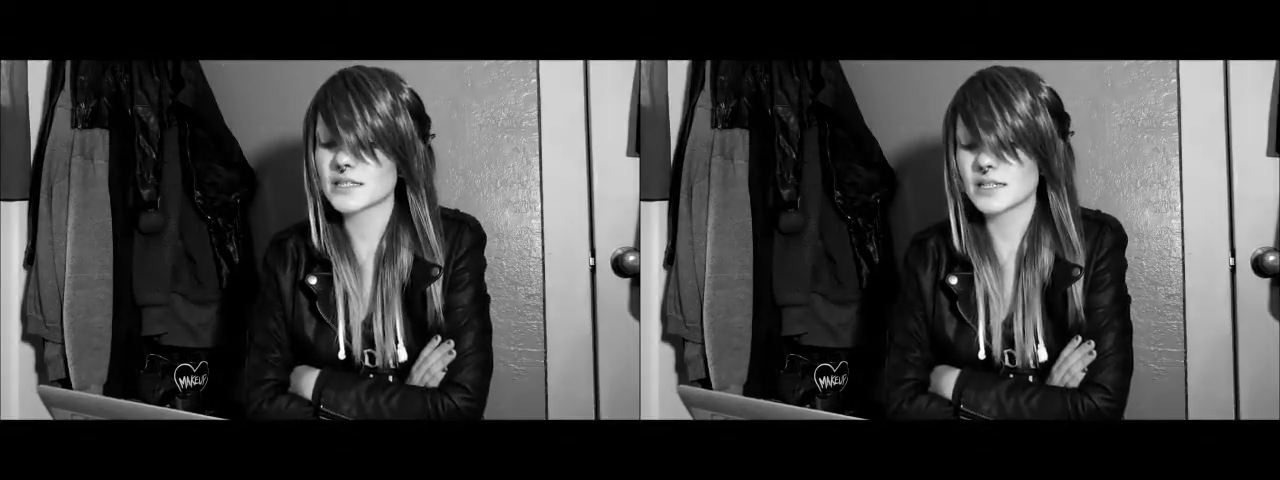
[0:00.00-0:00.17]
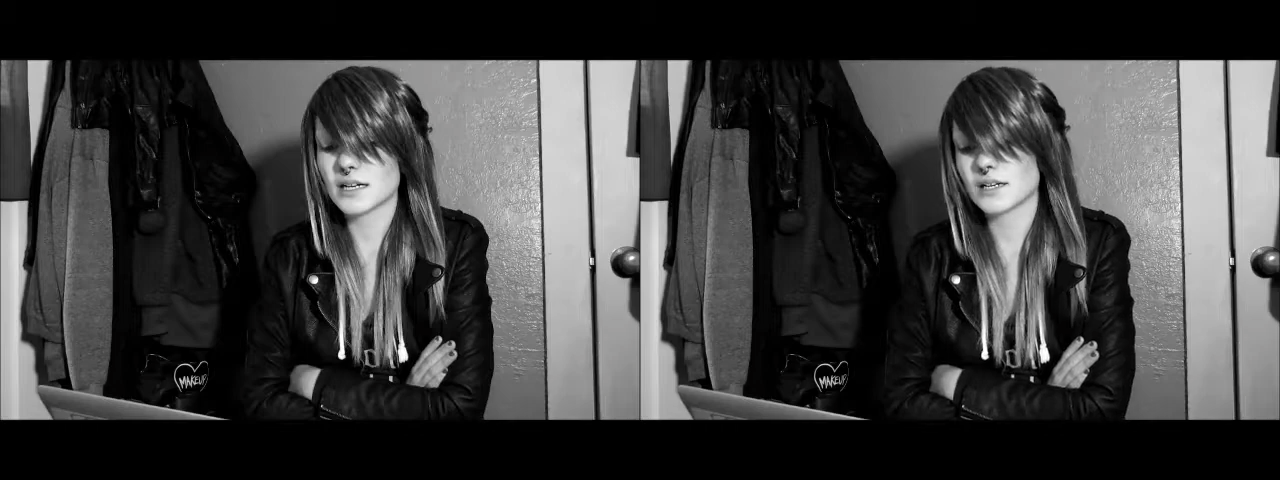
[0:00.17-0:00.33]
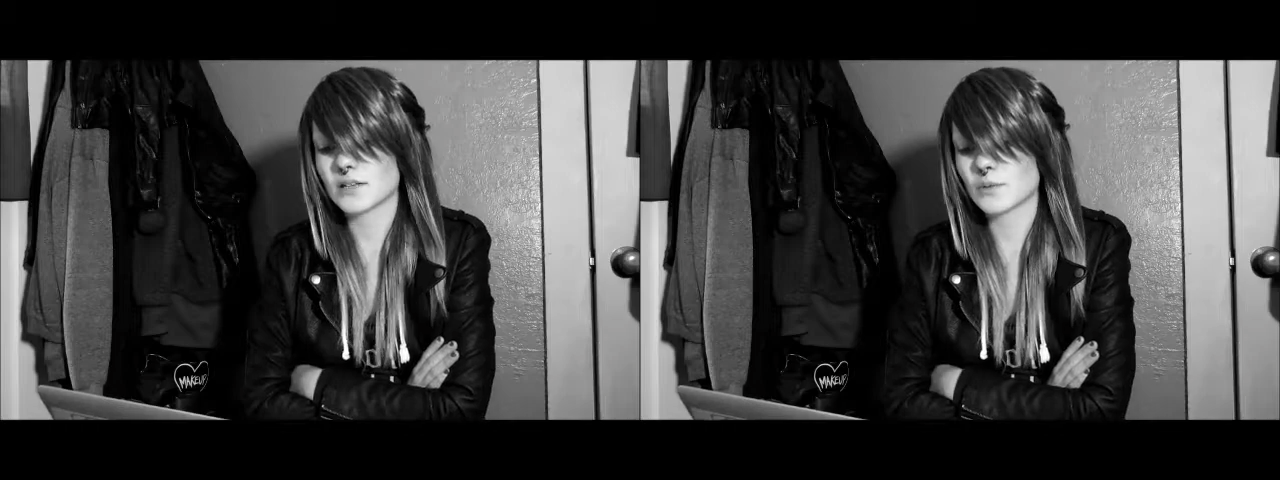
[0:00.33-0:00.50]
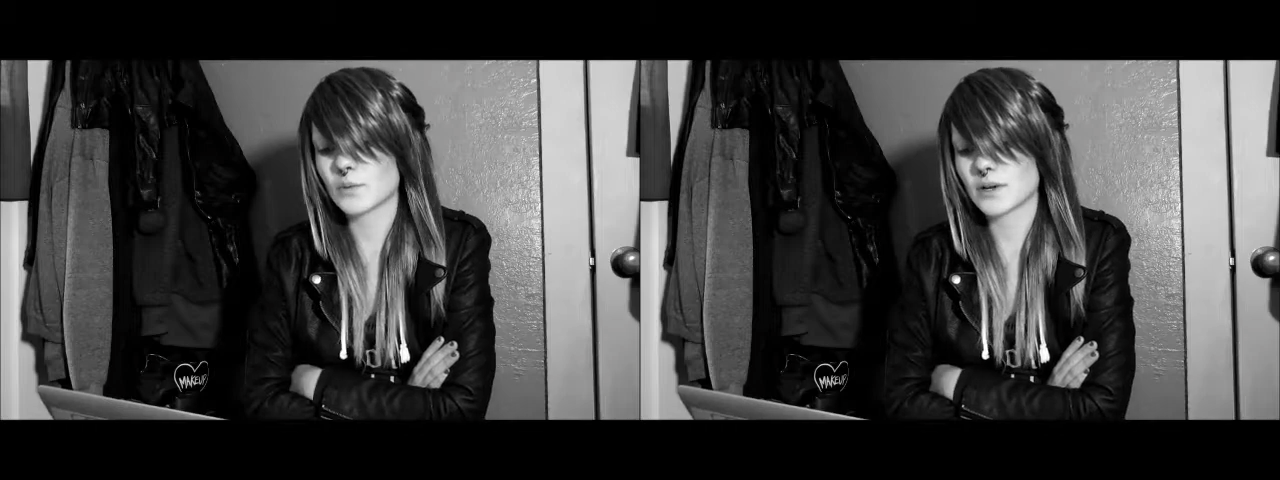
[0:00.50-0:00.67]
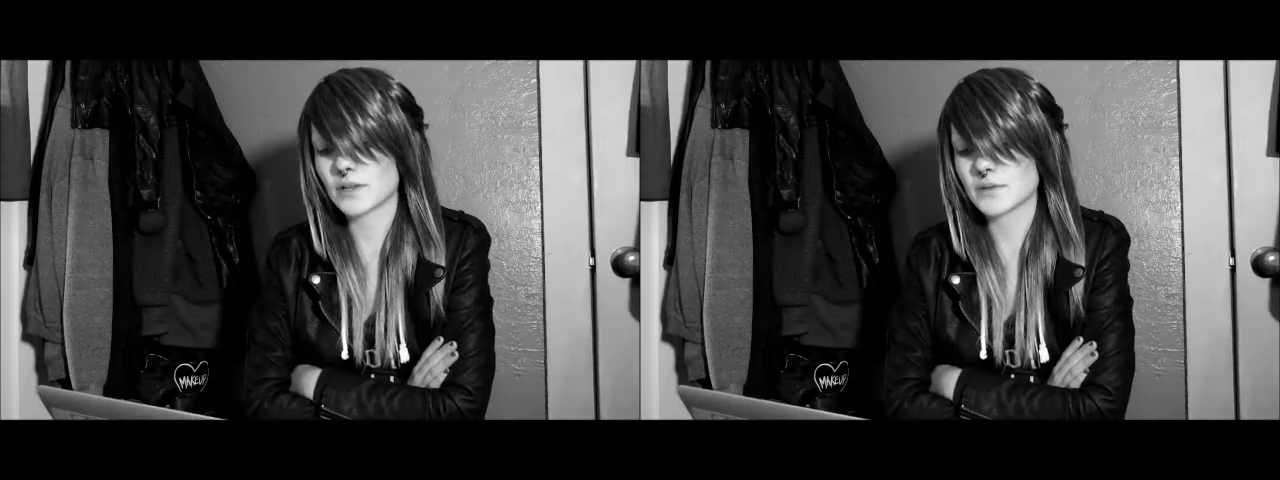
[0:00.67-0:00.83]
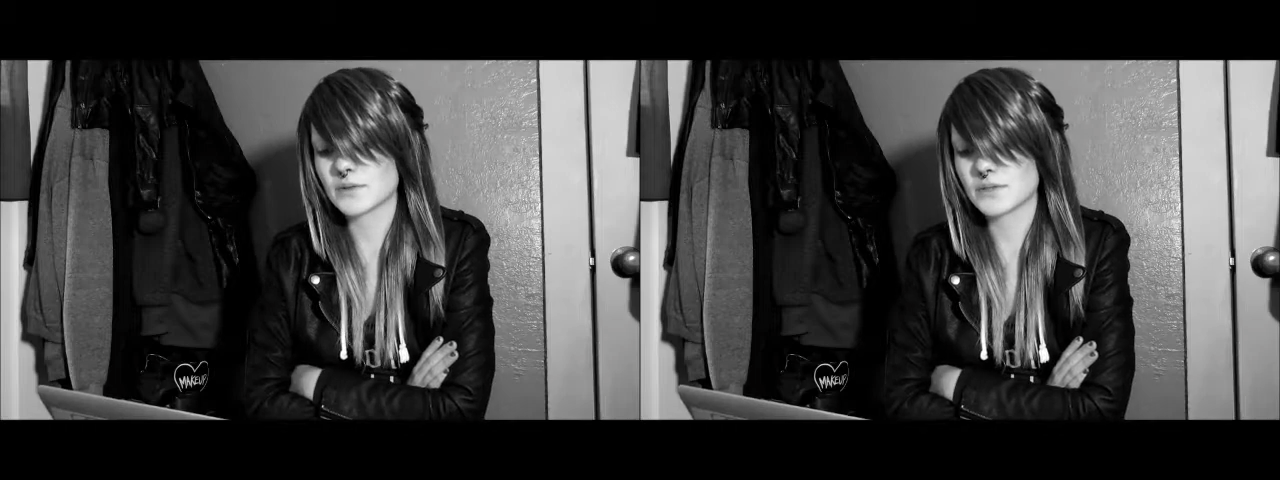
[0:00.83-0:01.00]
not one of
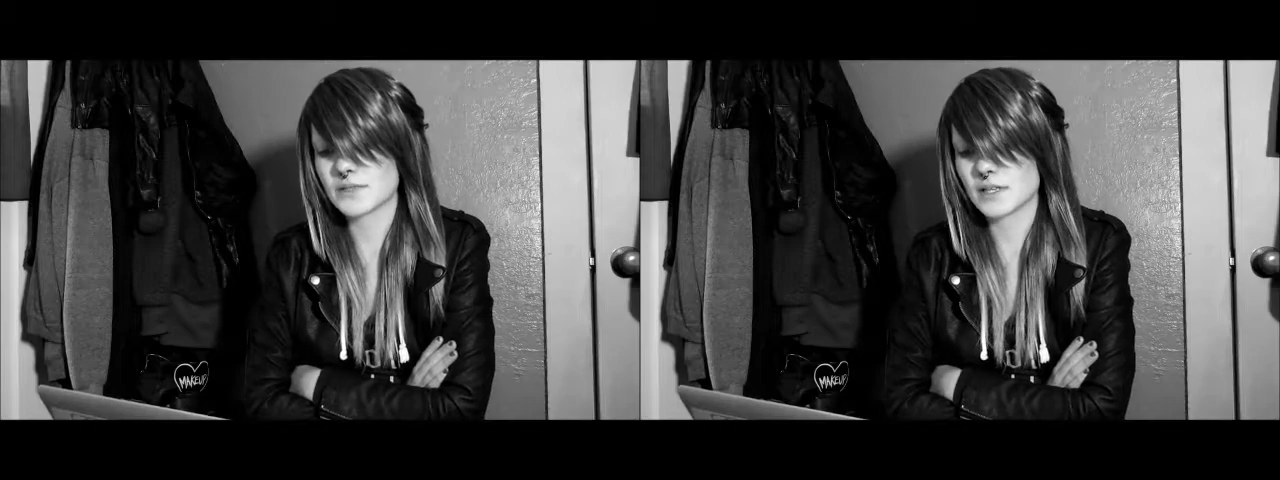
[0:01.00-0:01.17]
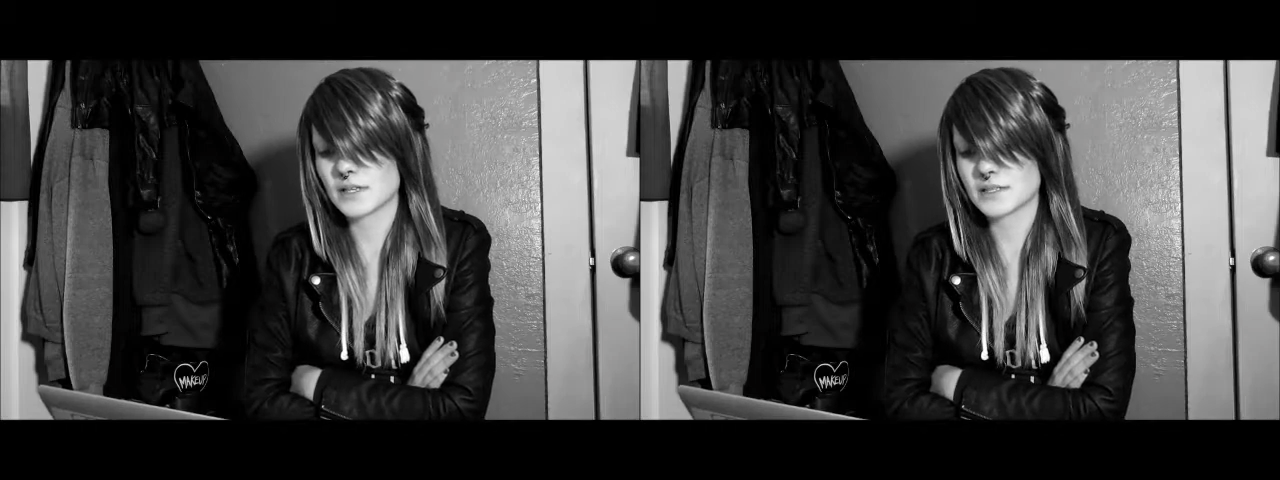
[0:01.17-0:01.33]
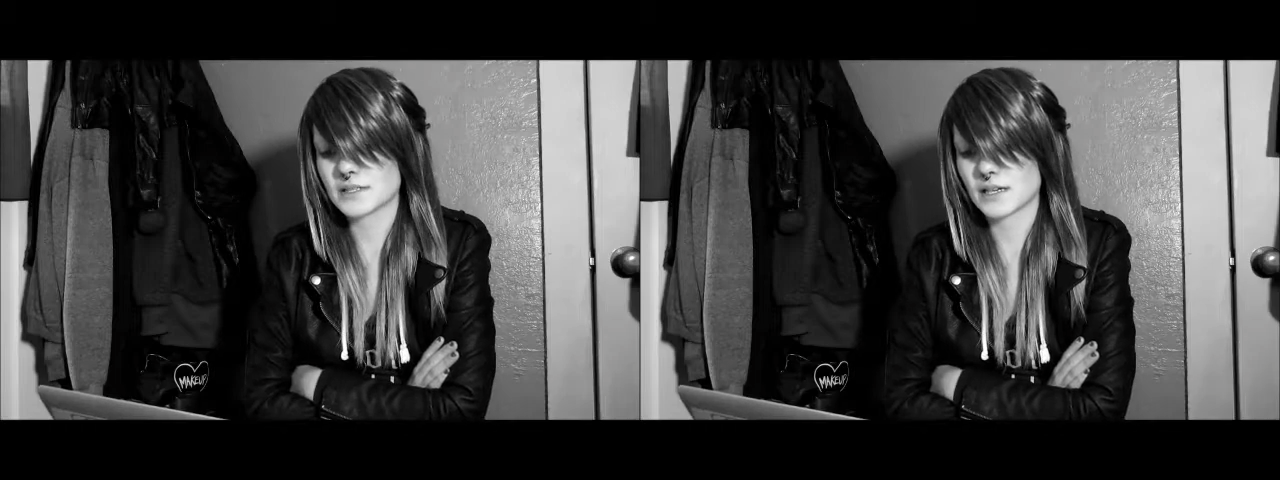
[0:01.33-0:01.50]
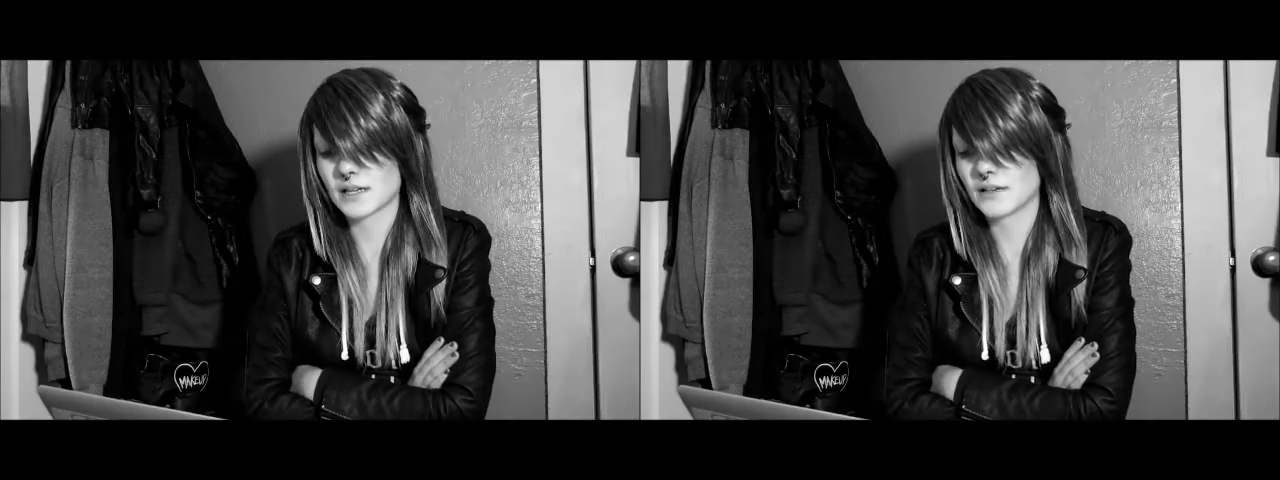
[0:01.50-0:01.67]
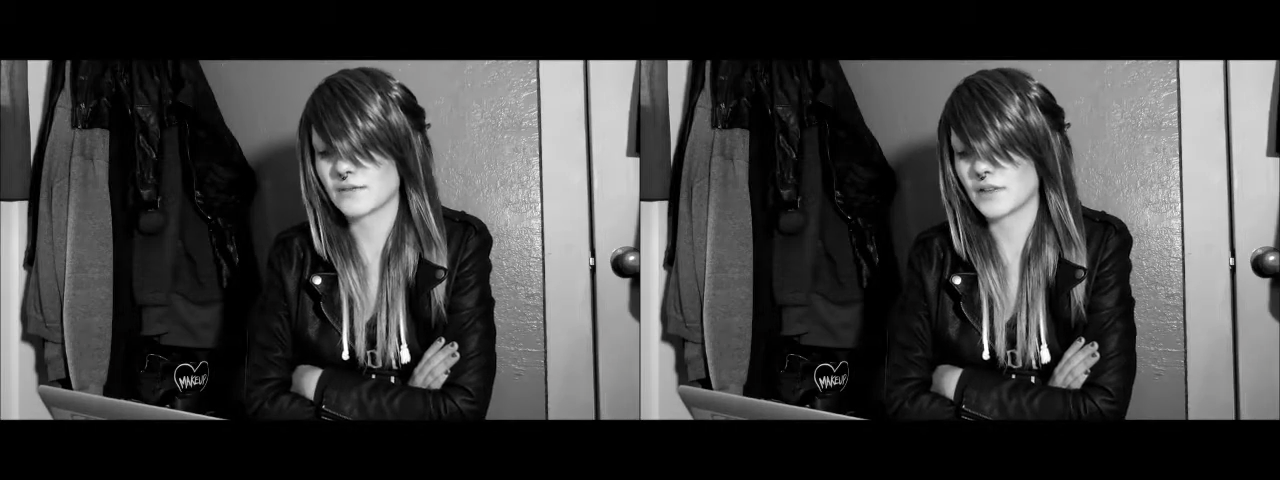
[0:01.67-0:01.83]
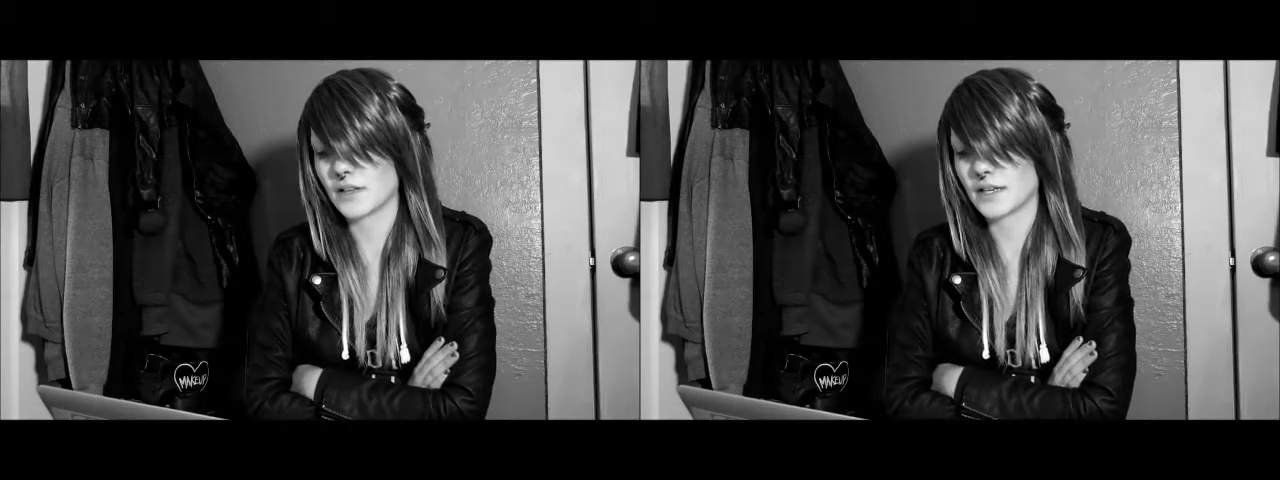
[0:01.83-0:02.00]
those things that
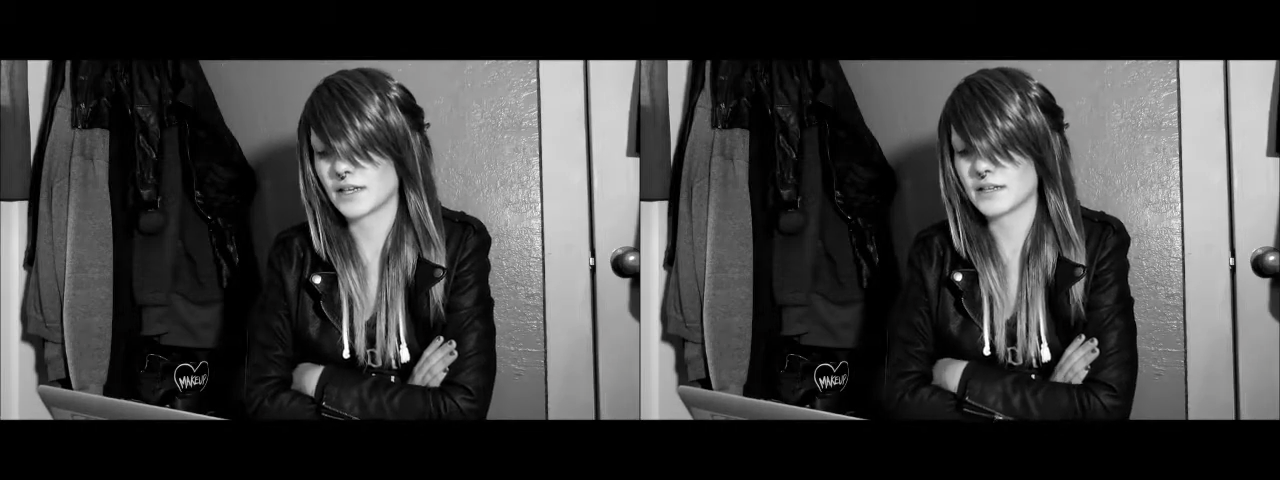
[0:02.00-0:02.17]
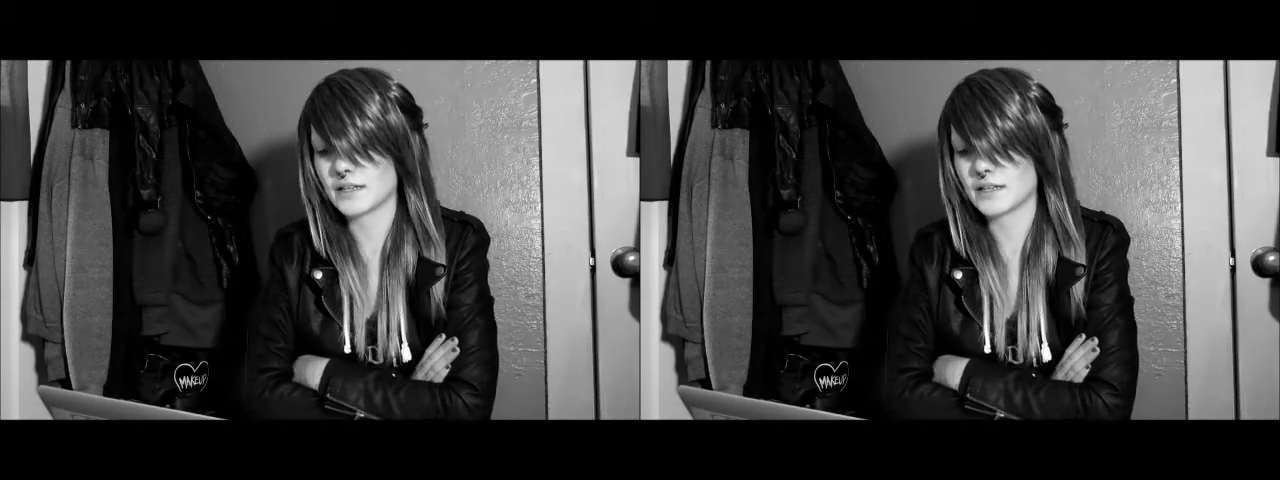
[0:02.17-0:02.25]
I've like